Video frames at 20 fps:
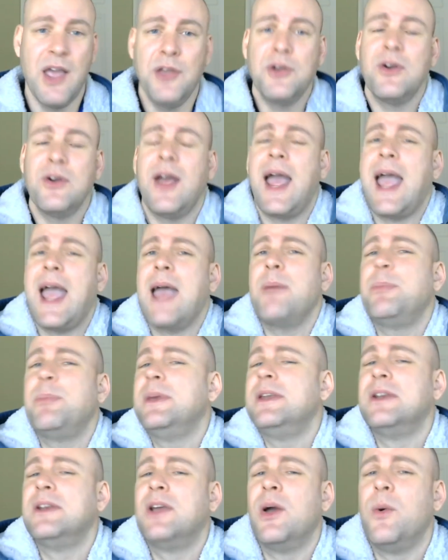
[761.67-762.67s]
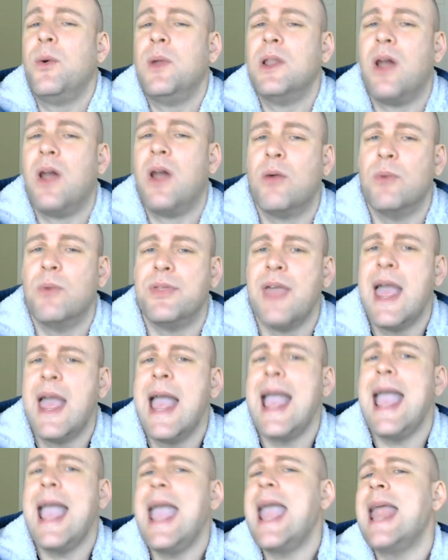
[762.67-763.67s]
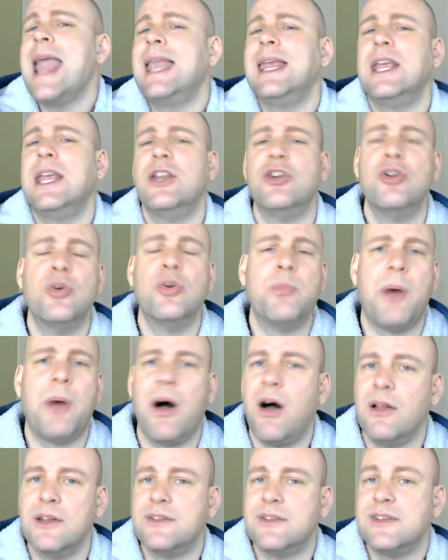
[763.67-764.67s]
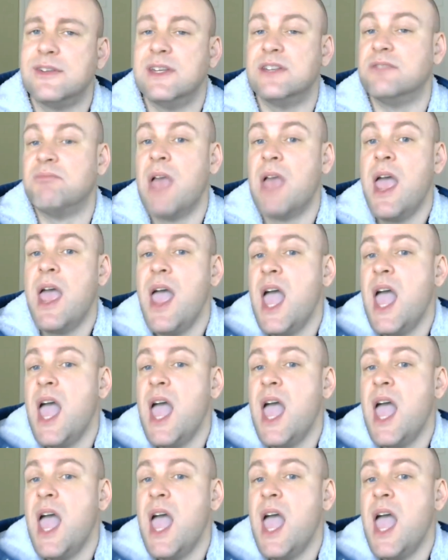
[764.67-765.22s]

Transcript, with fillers: You're happy to go along with any new policies and